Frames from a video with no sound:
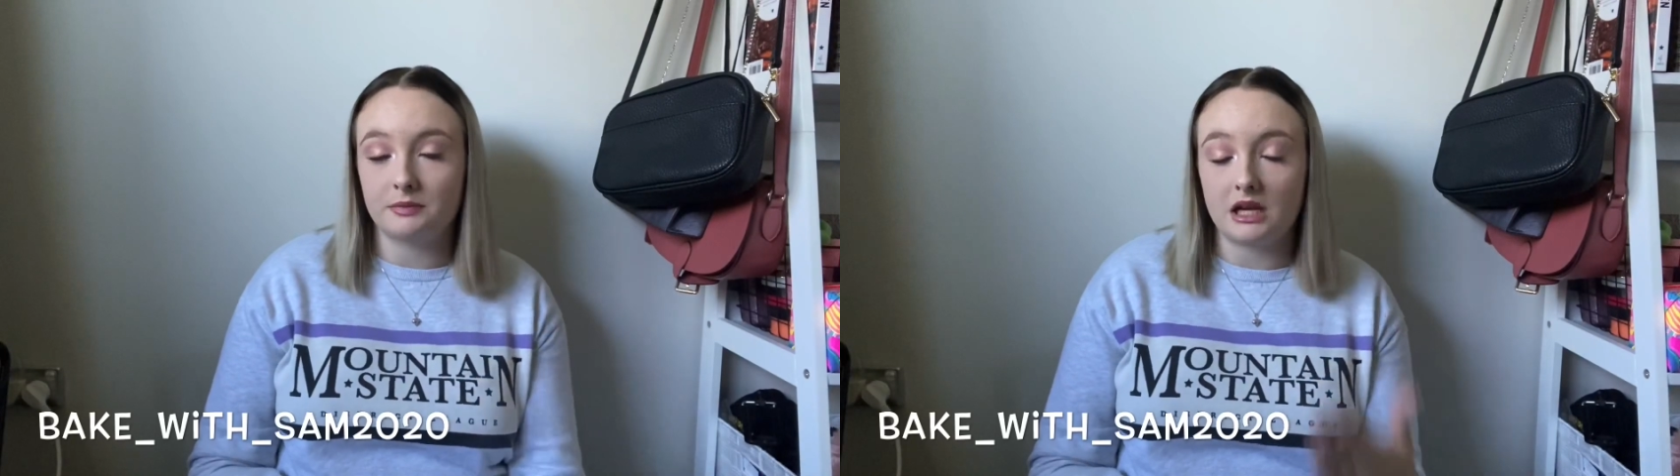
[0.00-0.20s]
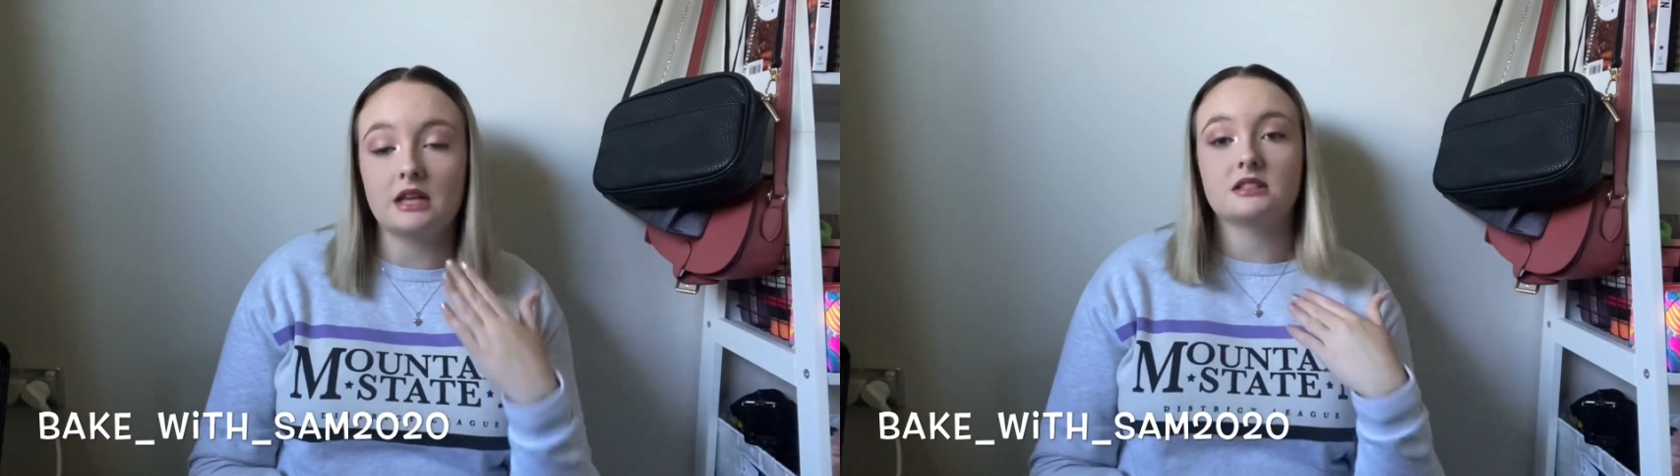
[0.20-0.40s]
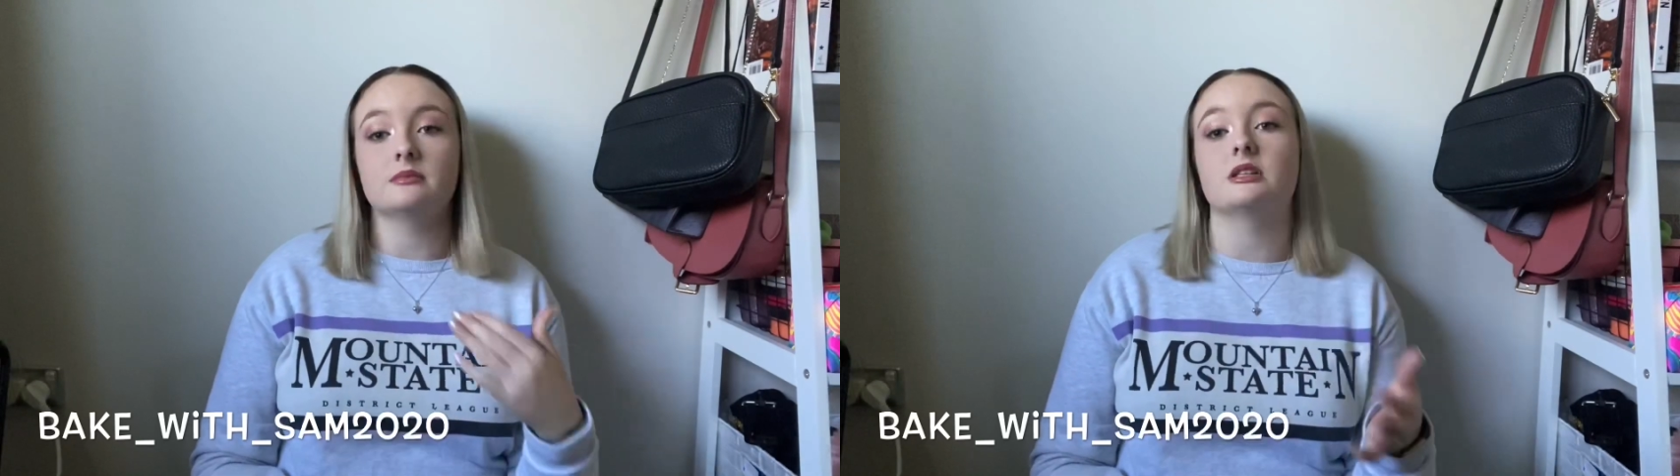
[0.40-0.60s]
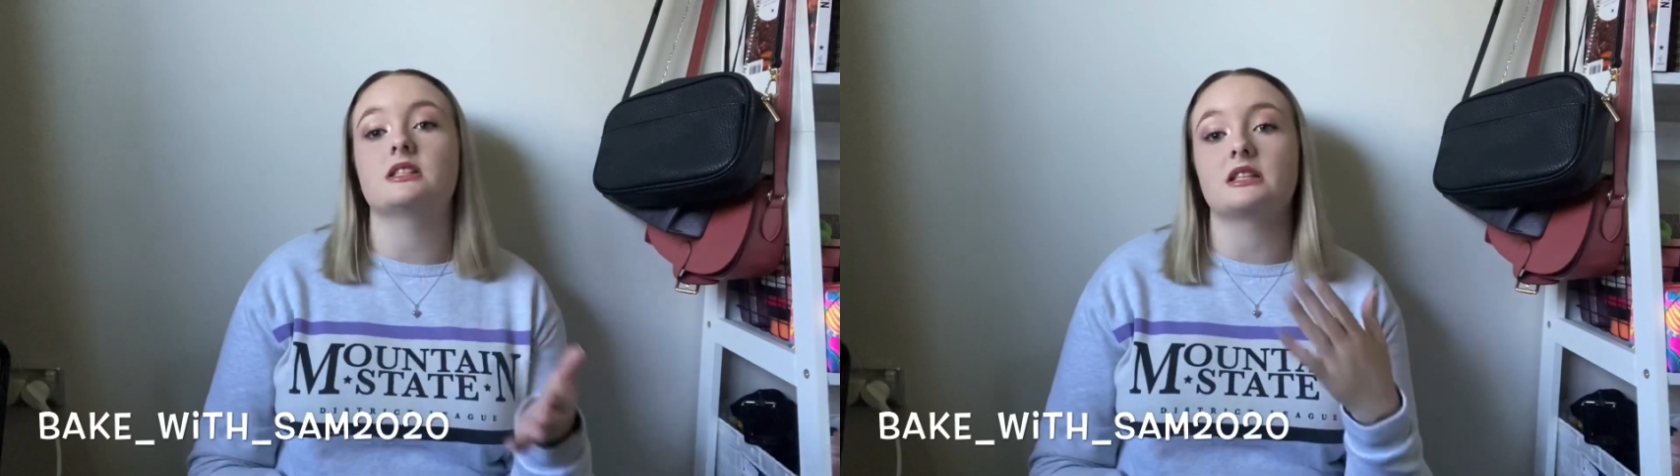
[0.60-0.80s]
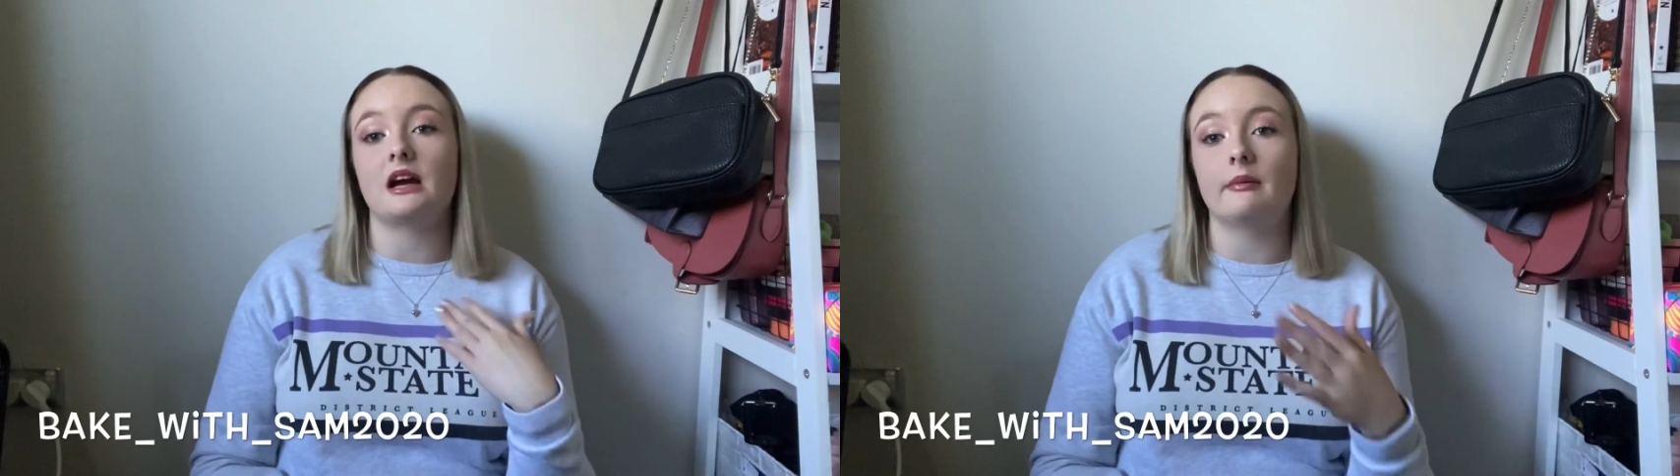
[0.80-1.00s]
customers
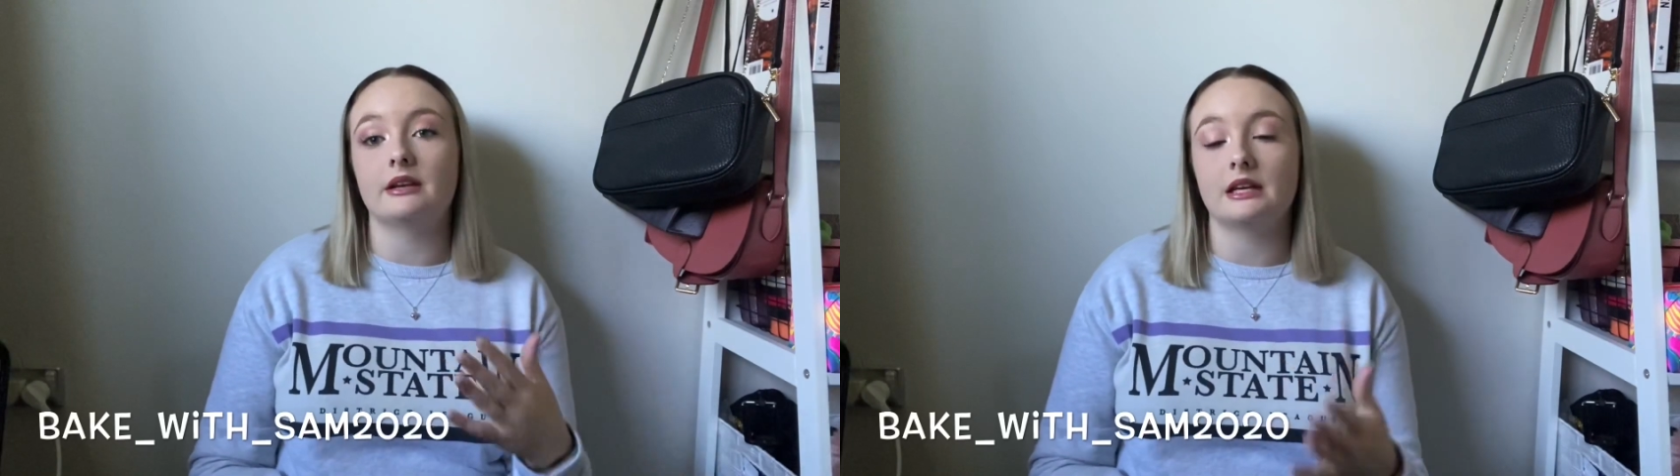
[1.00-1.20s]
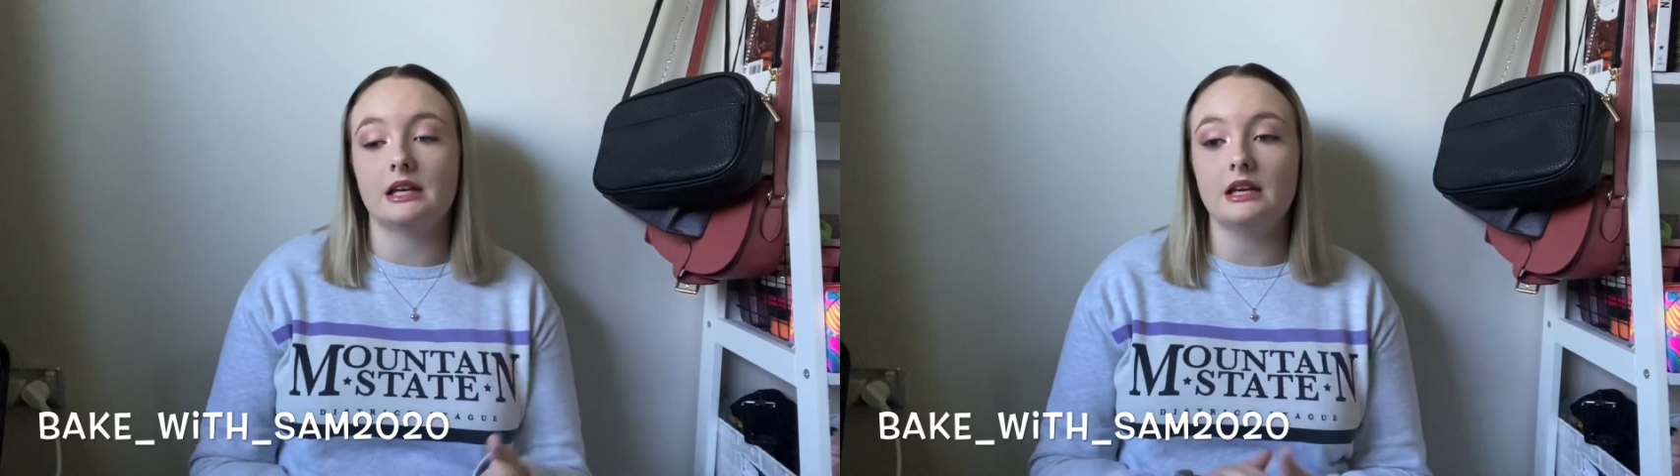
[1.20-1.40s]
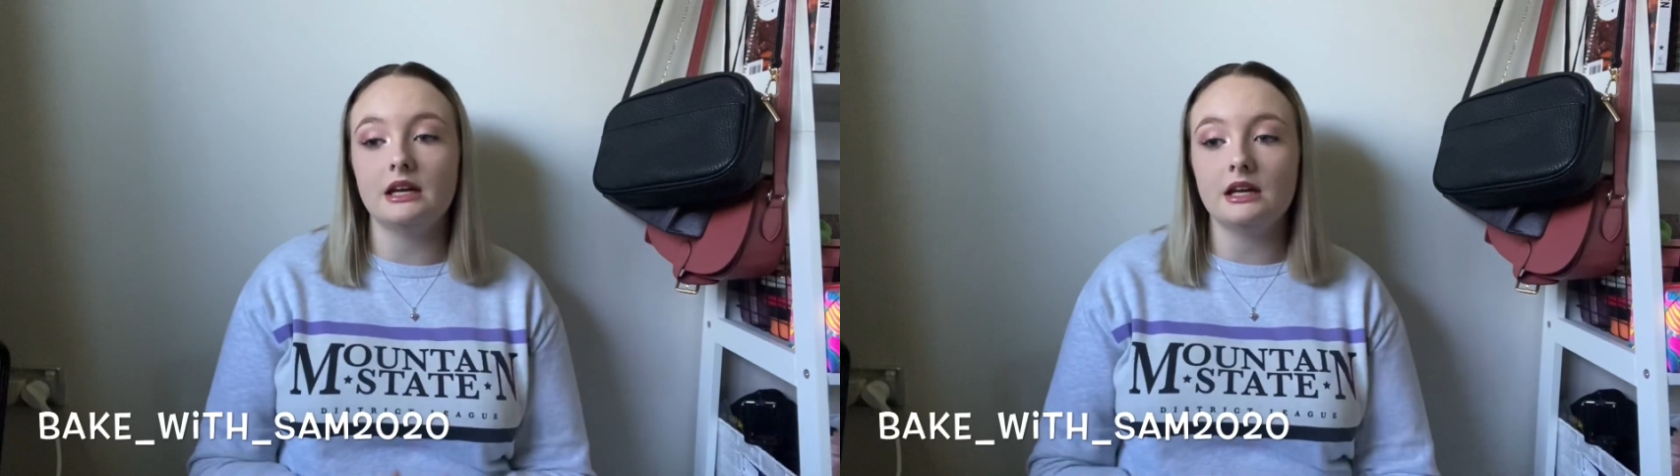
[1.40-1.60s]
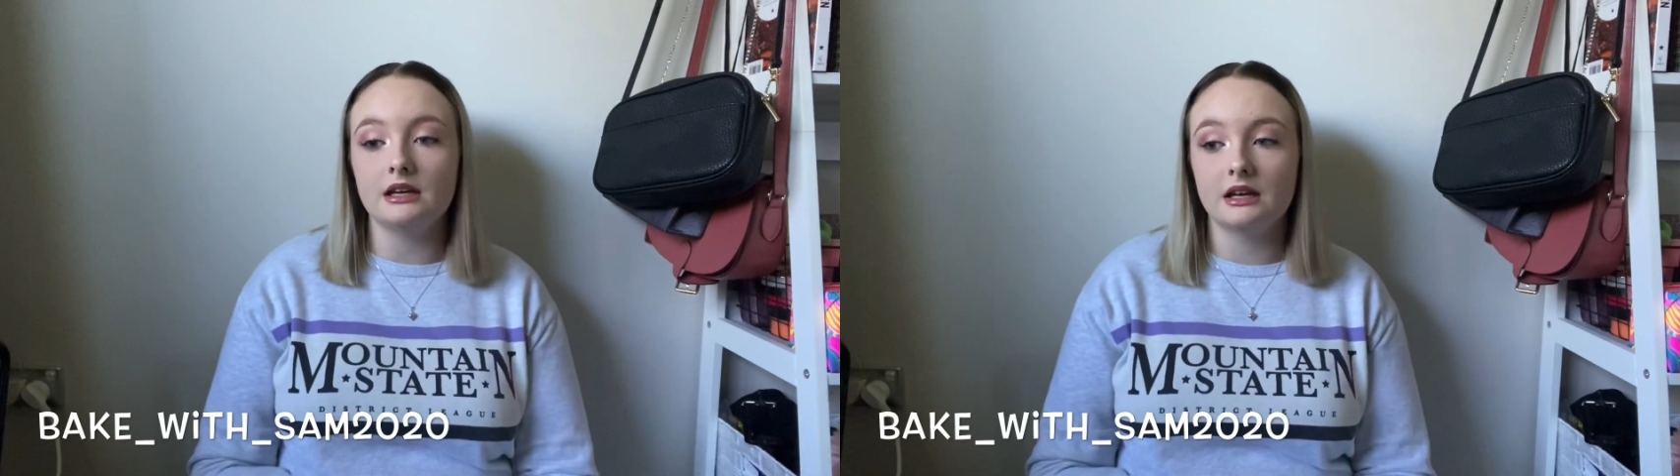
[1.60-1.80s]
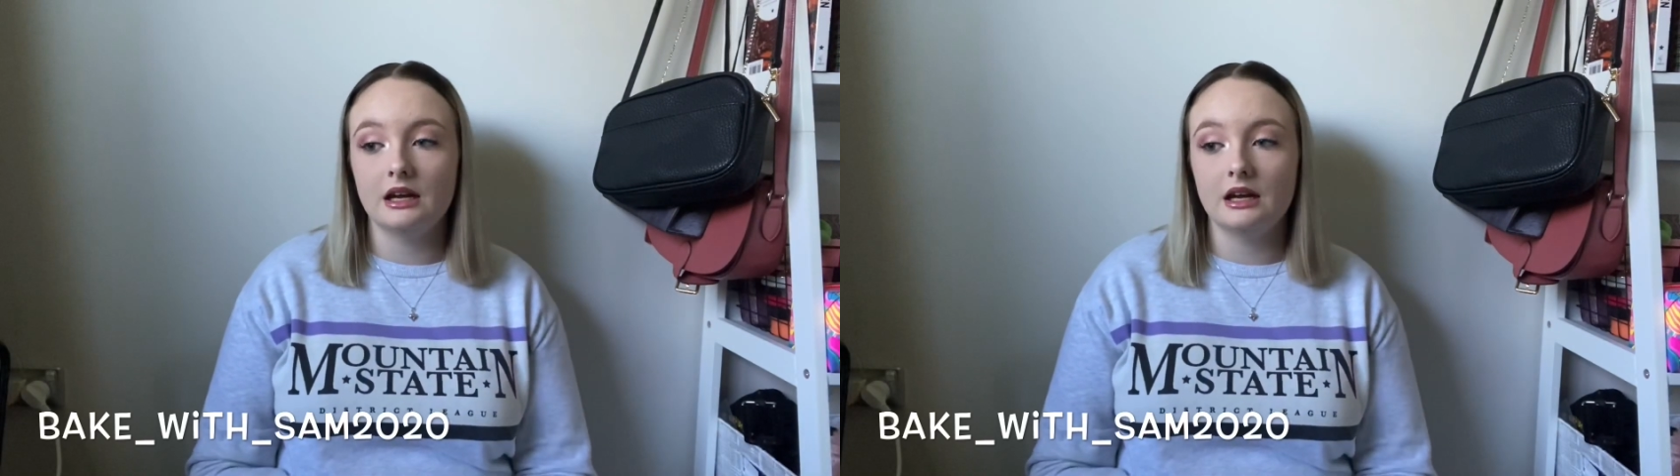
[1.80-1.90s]
to come in and get it.